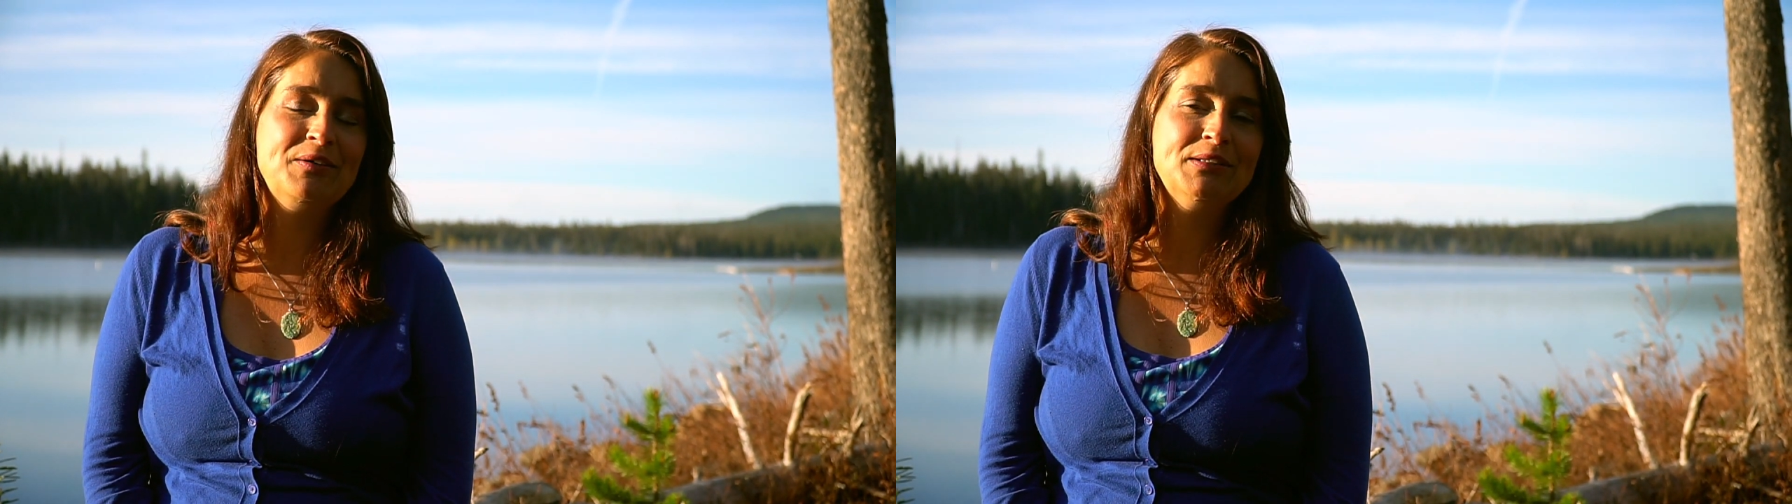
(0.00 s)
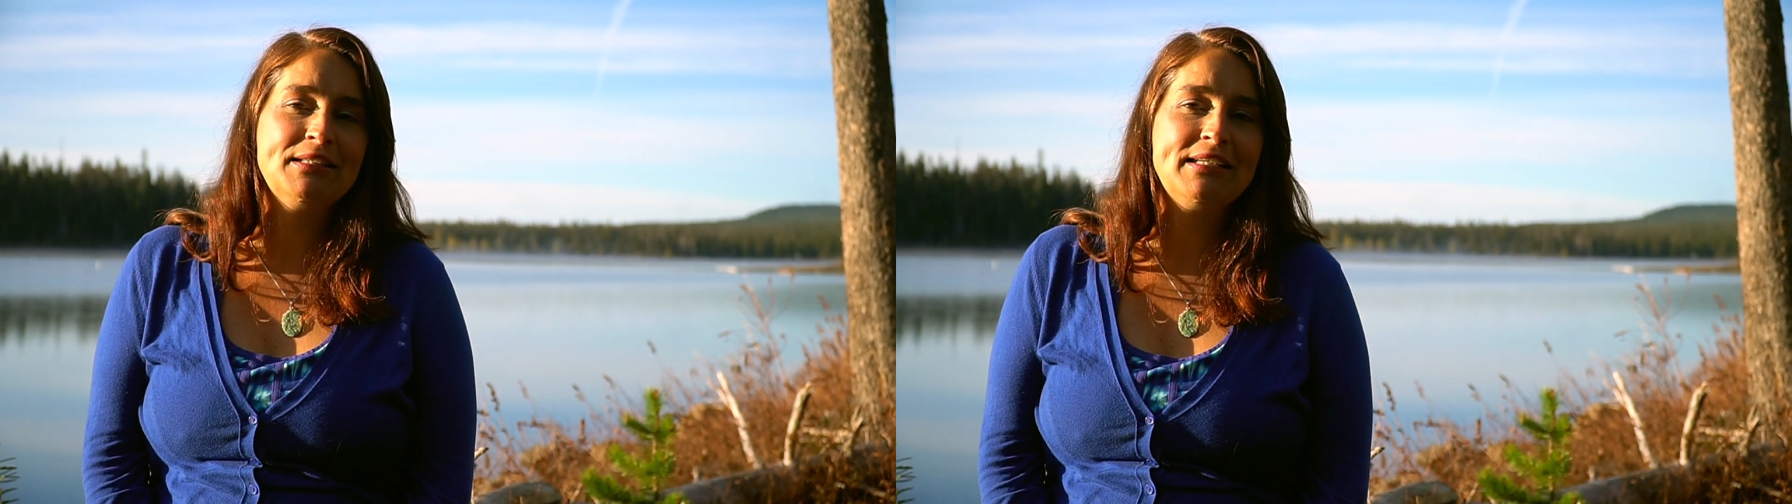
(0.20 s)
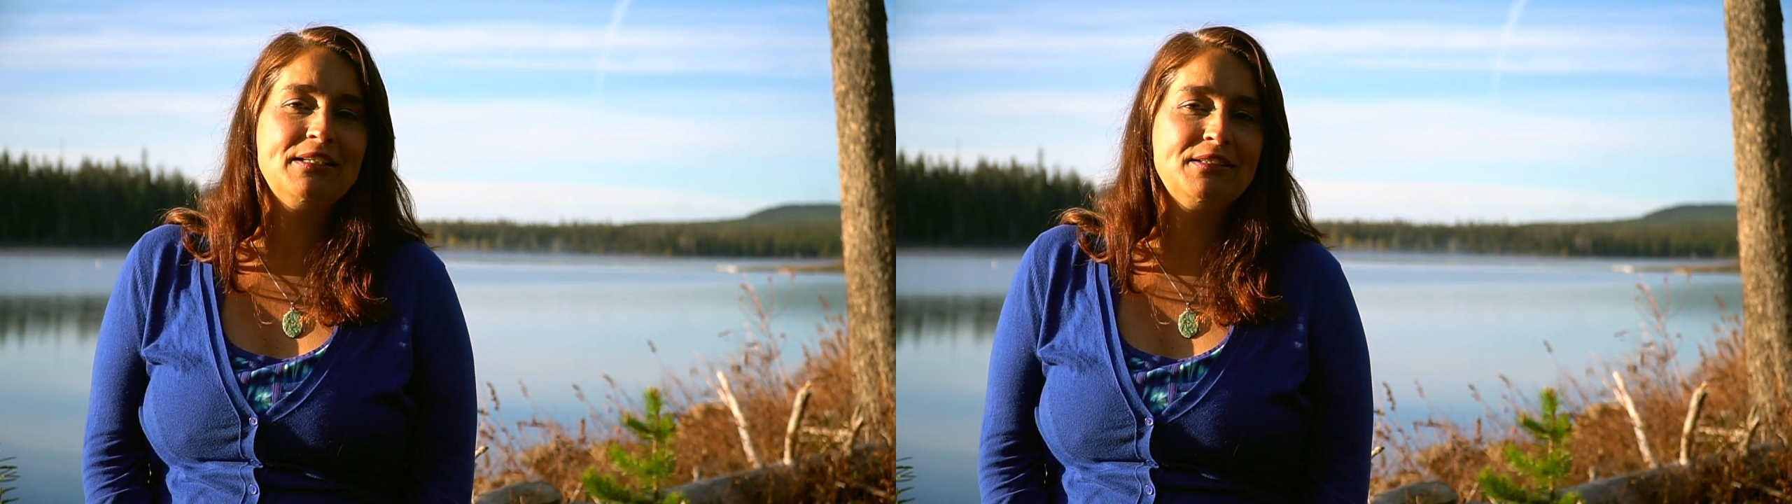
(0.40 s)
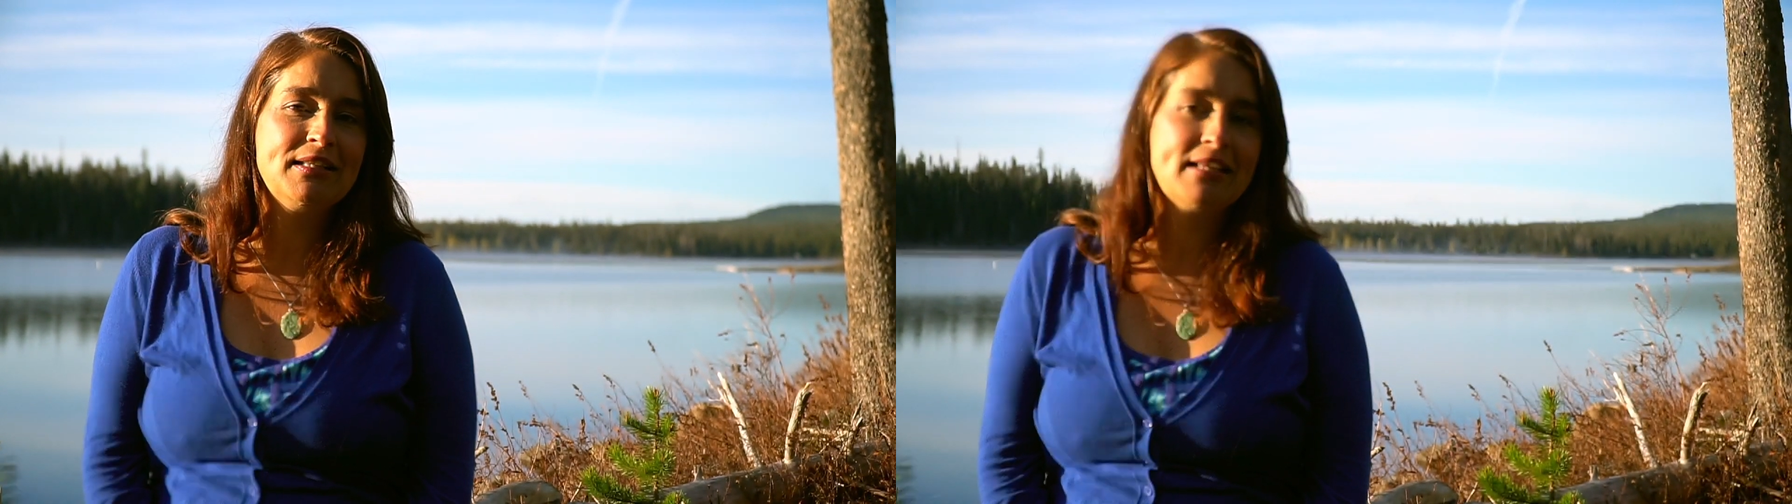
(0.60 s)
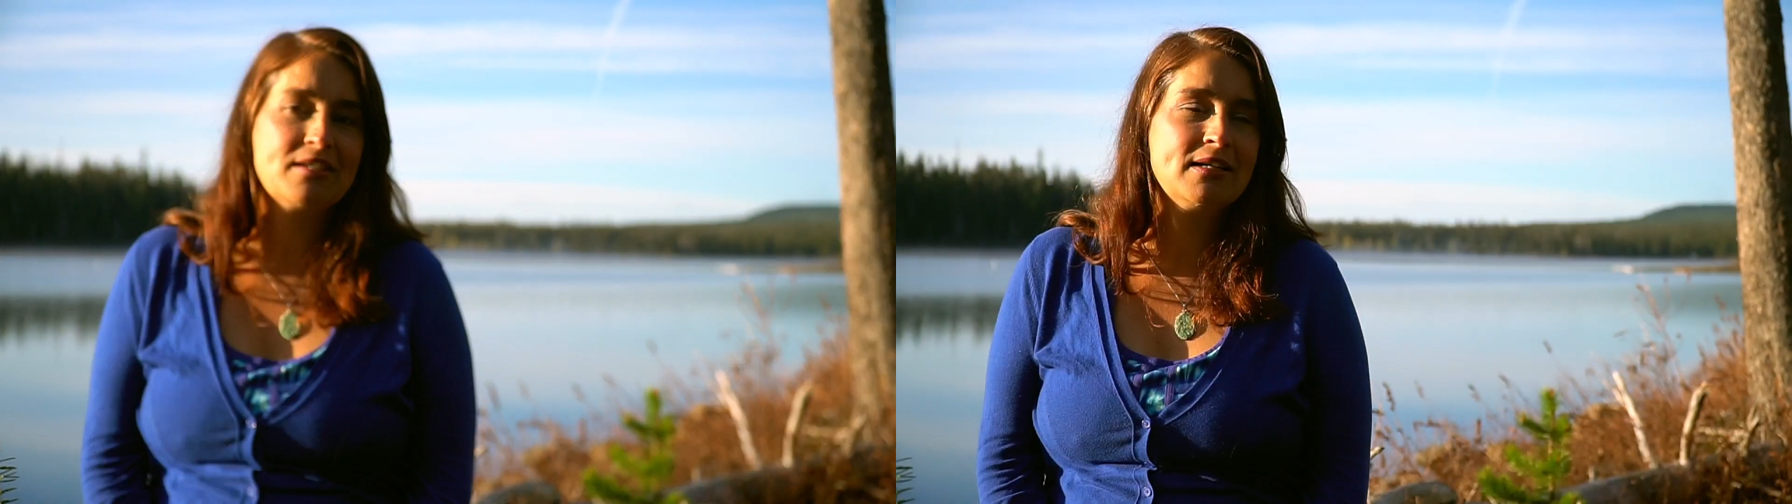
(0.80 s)
only good
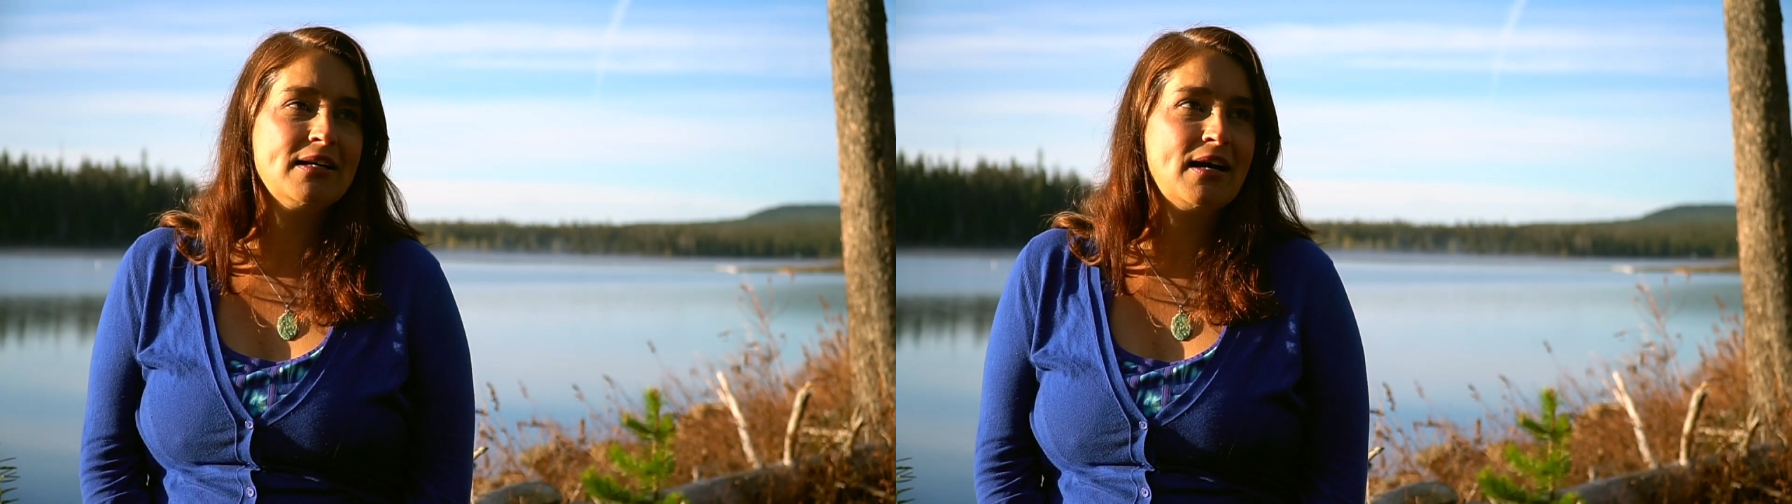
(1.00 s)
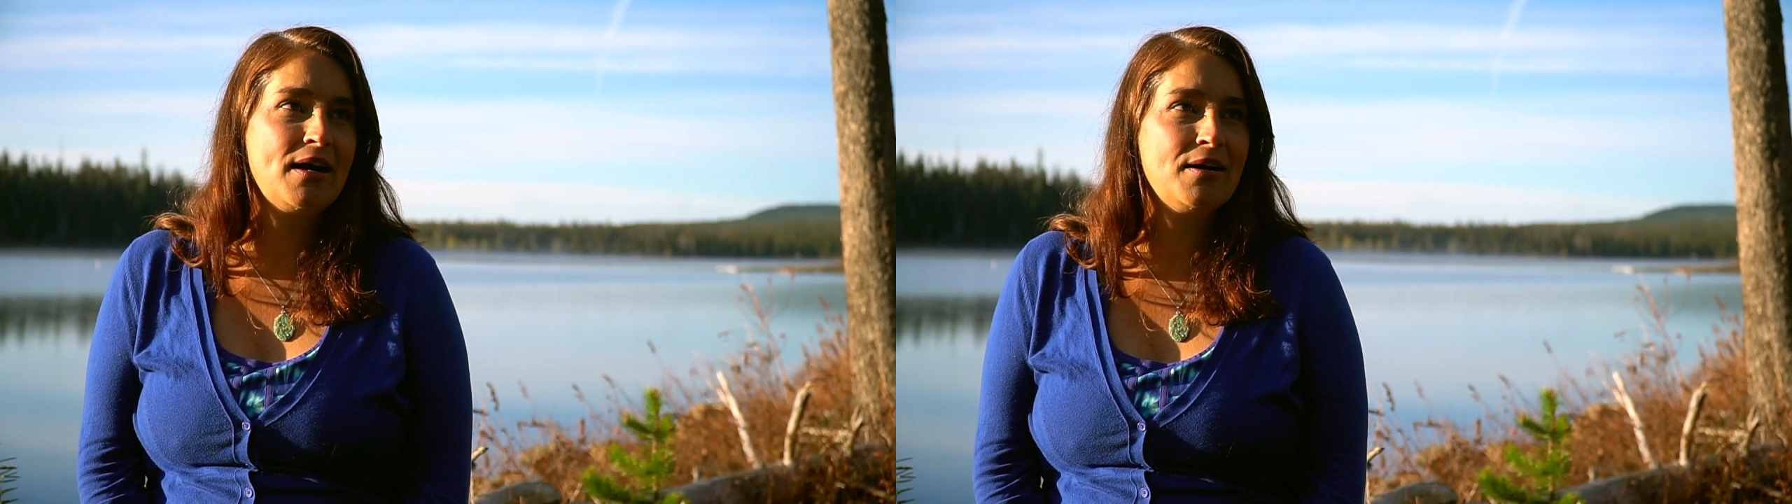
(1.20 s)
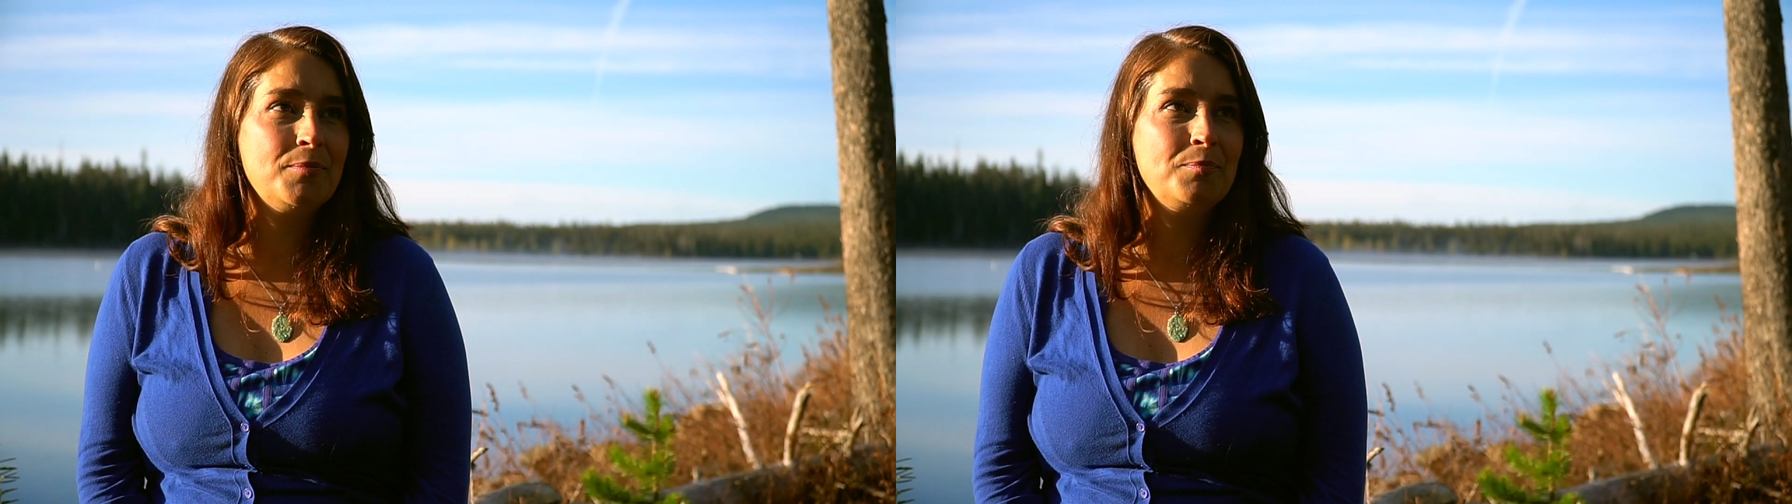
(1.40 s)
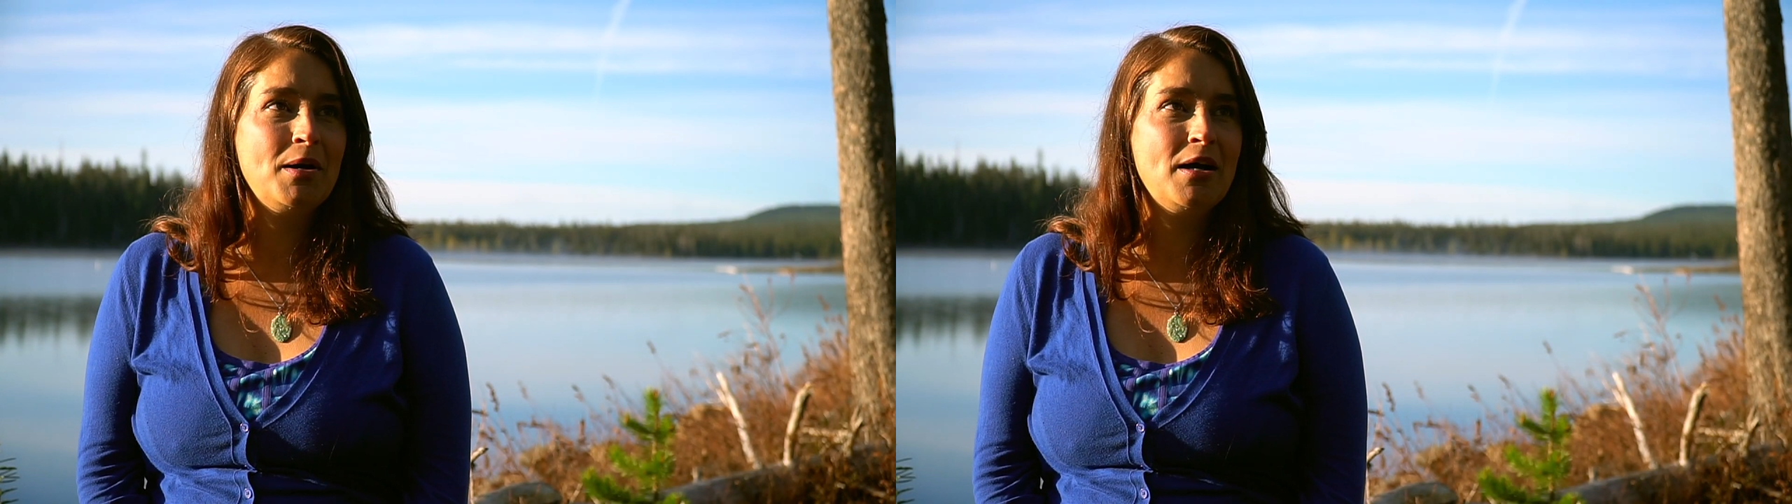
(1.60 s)
that could come